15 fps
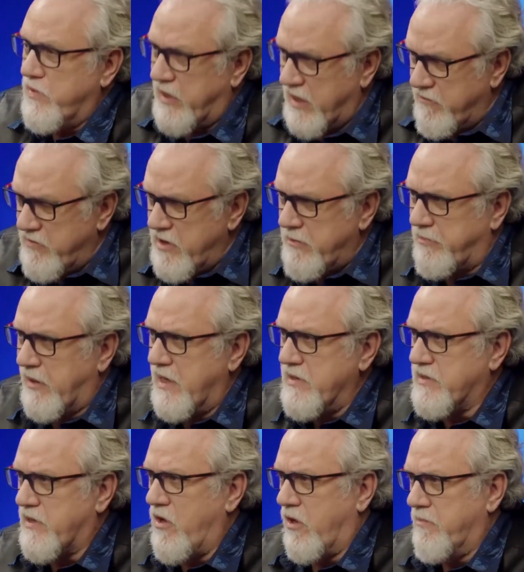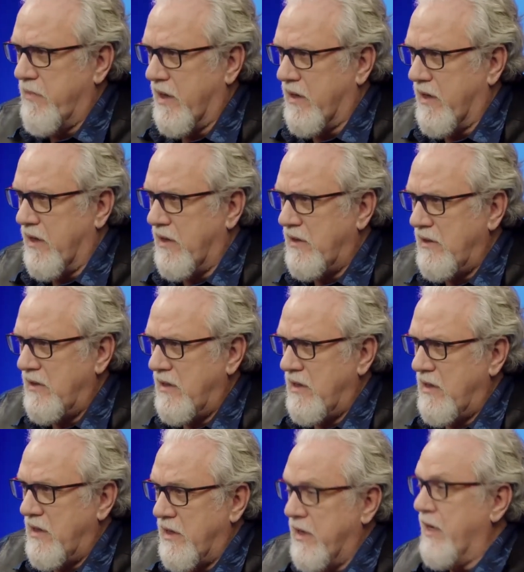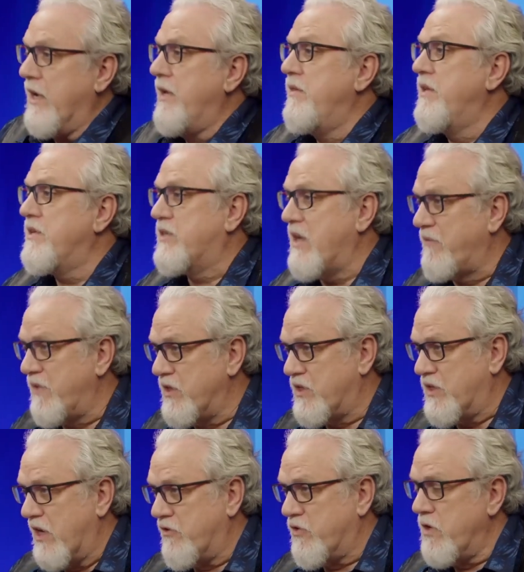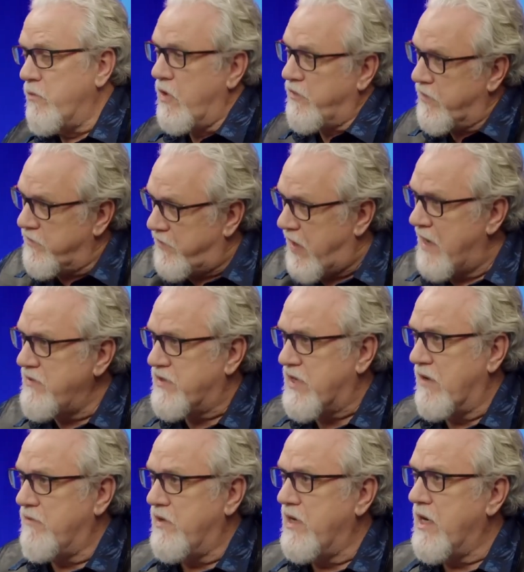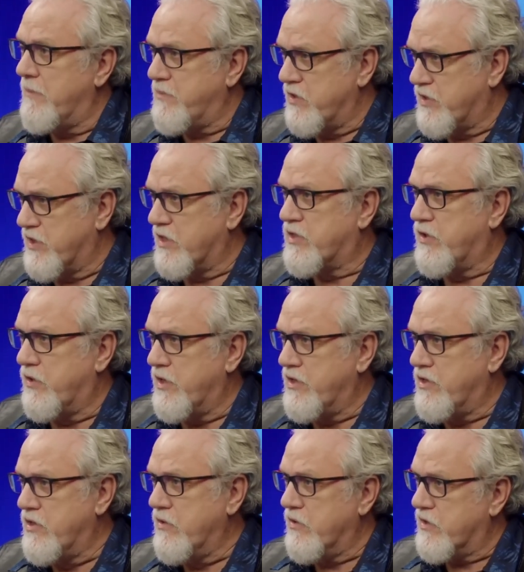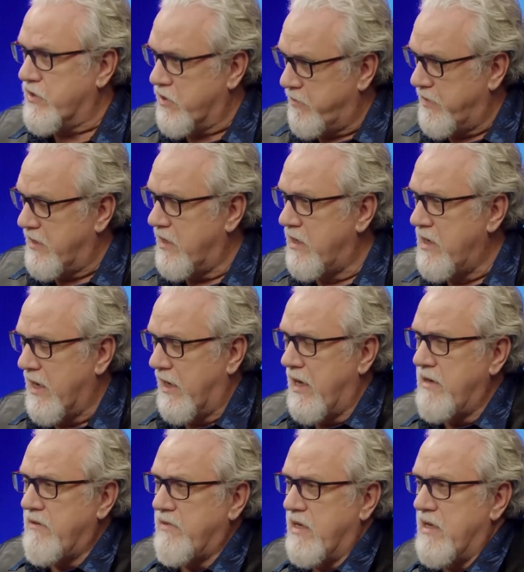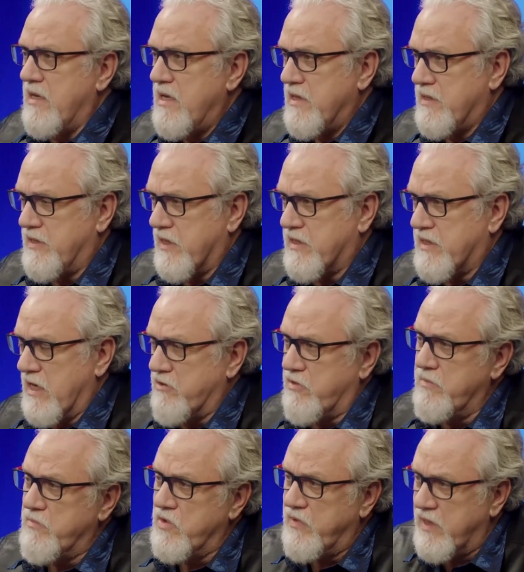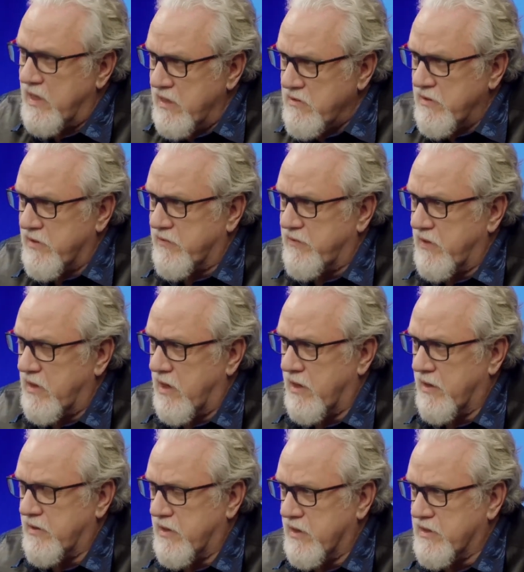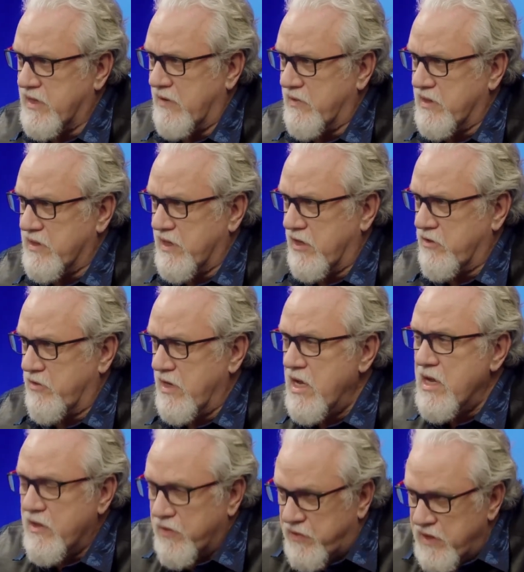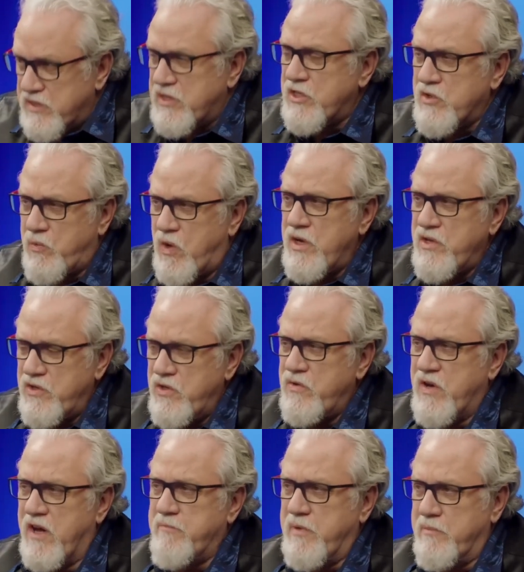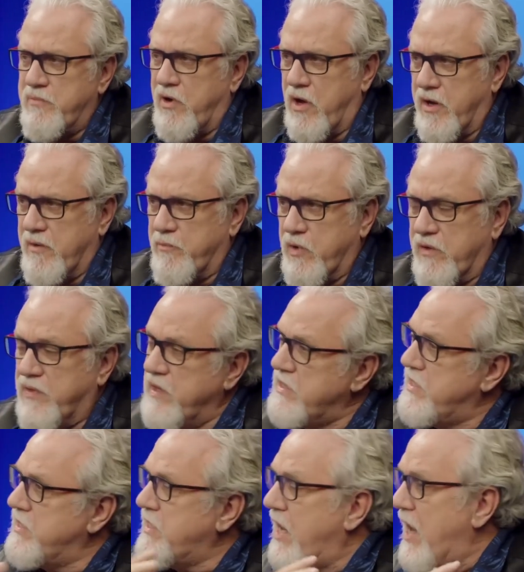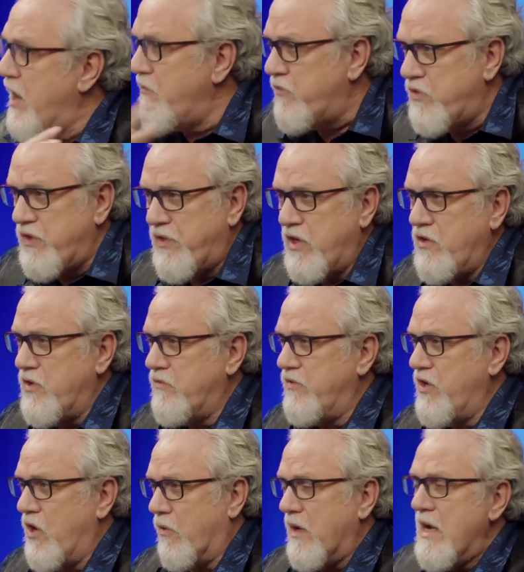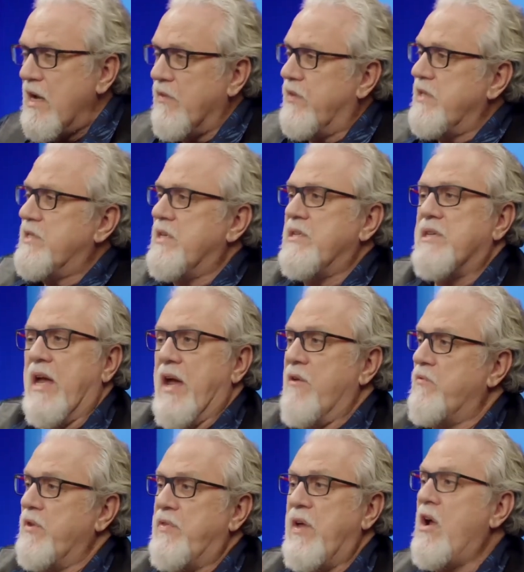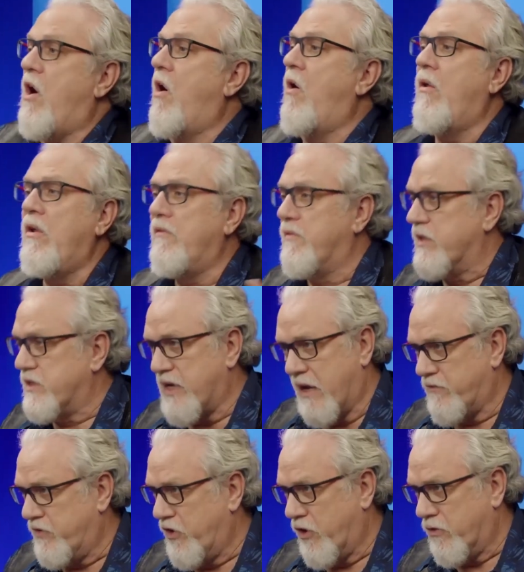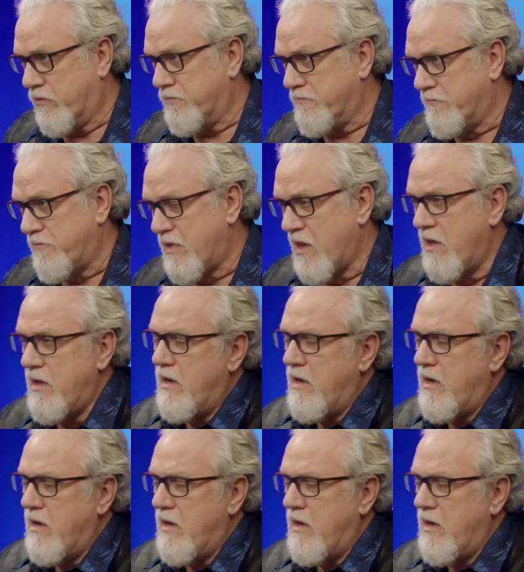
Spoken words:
who lived in a place called Mecca, in the 7th century, well, from 570 up to 632, so end of the 6th century, moving into the 7th century. This is what you have been brought up with. This is everything you've known. This is everything all of us have known.